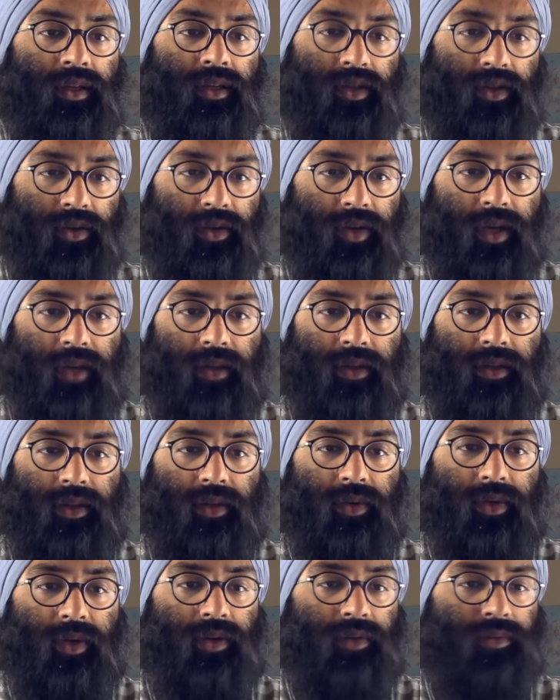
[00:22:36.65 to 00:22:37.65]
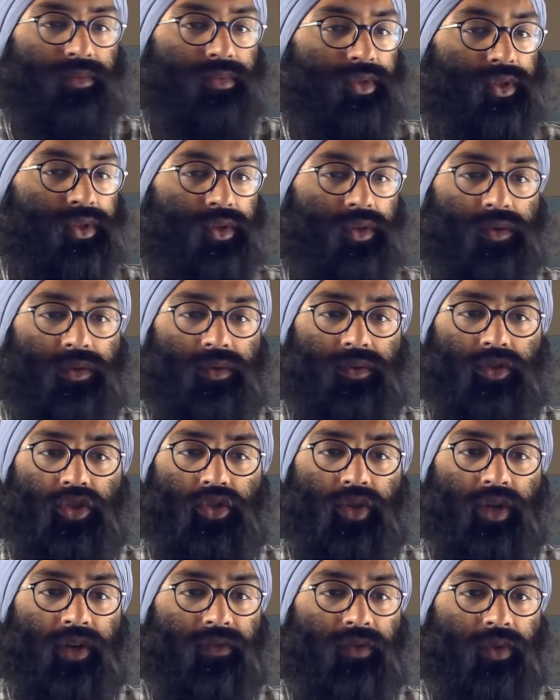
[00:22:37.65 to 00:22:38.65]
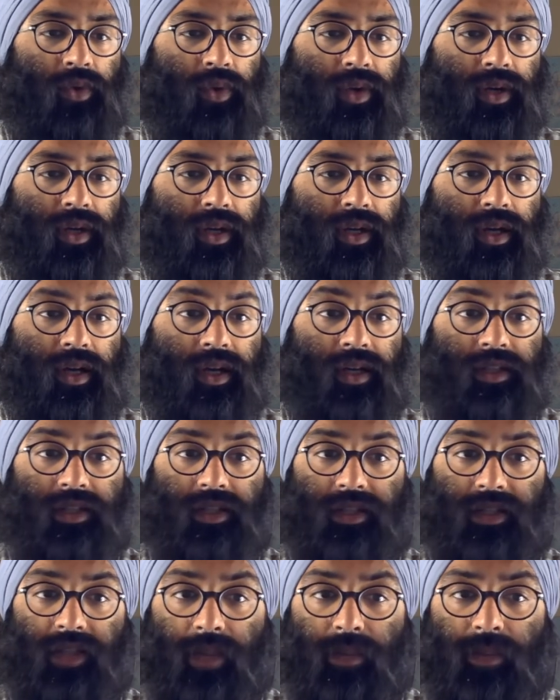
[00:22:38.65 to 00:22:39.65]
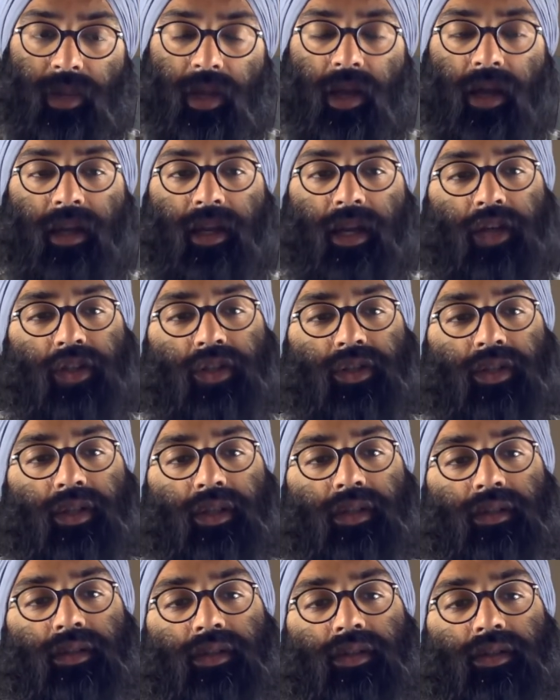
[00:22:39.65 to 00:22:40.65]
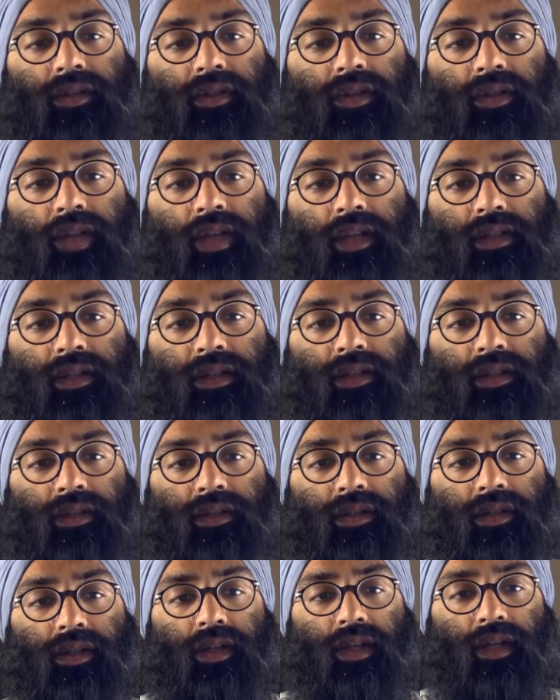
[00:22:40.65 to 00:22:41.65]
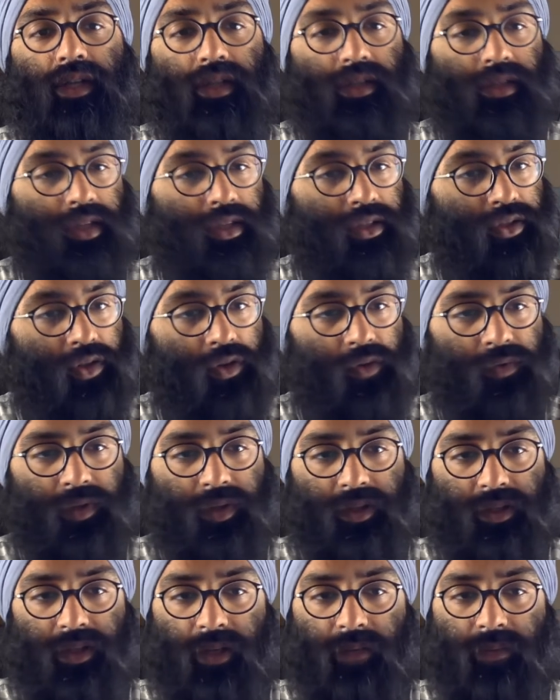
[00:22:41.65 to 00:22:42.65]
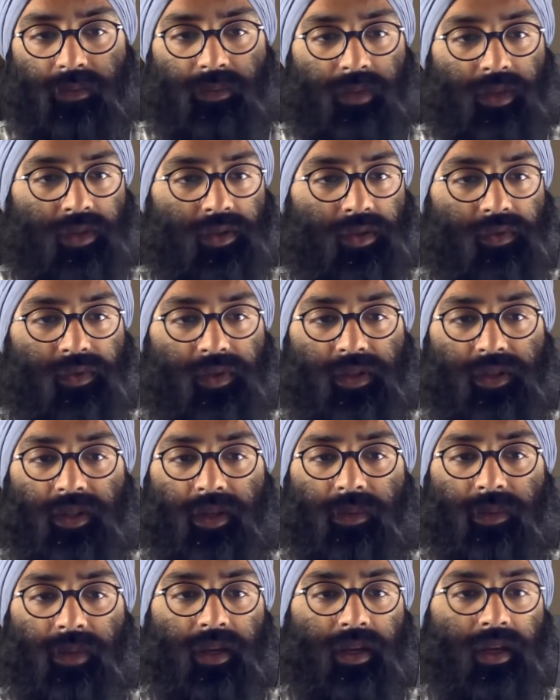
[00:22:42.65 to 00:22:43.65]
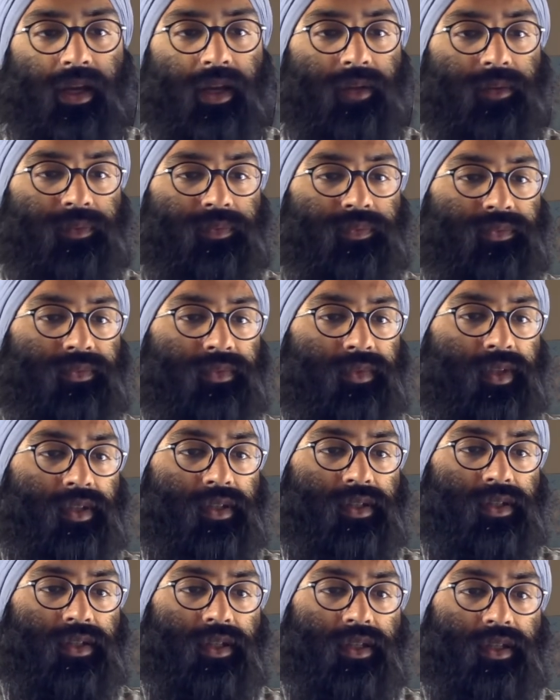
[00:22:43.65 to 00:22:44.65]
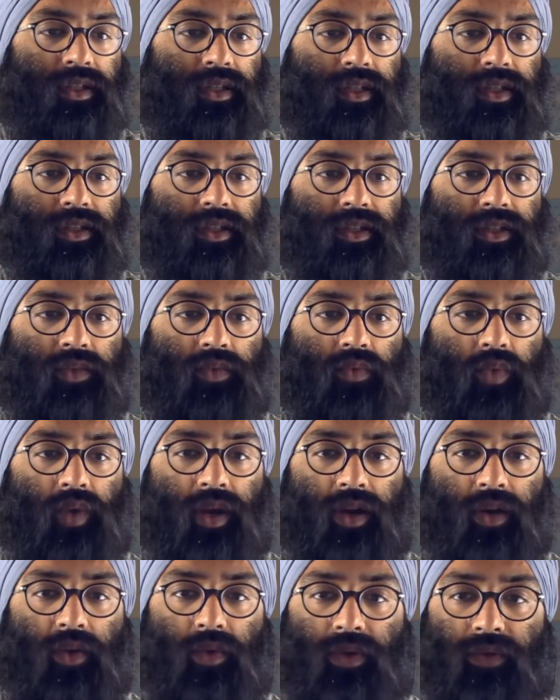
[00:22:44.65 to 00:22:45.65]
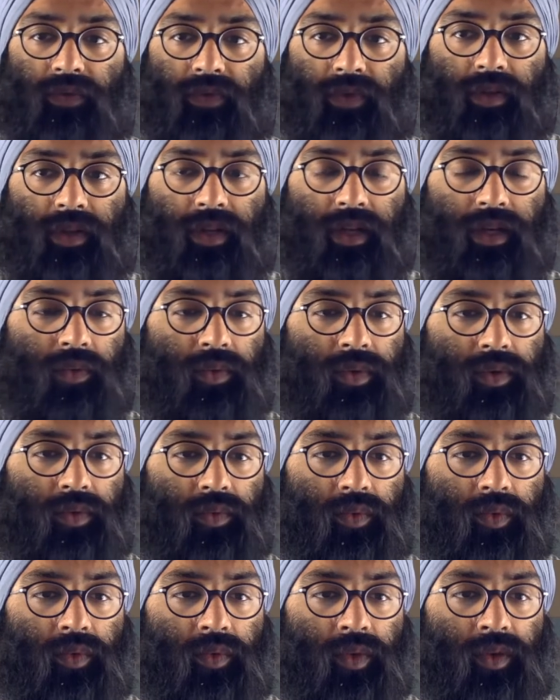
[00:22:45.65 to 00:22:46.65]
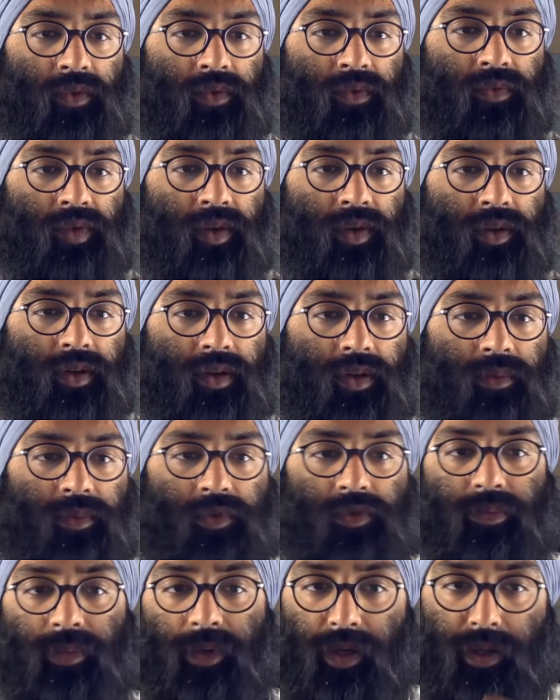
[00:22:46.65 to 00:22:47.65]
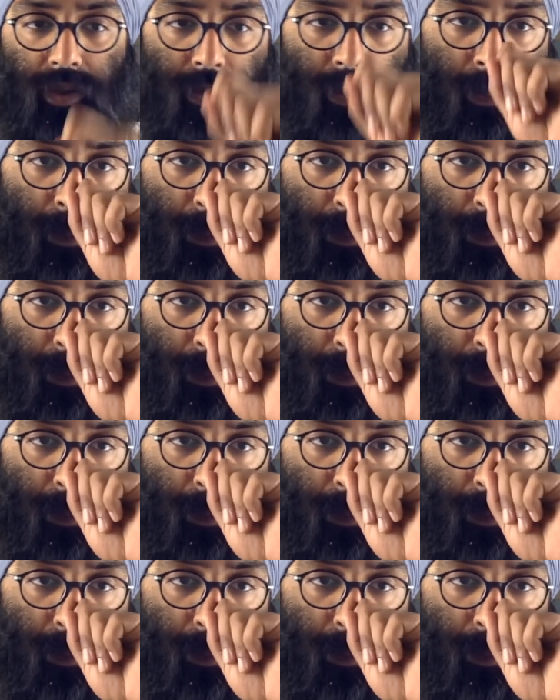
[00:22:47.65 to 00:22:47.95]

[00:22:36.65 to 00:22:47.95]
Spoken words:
Okay, there we go. So straightforward. It's the same line actually. So let's go for the same. Let's go for the same thing again. Let's see where we feel like we found an improvement here.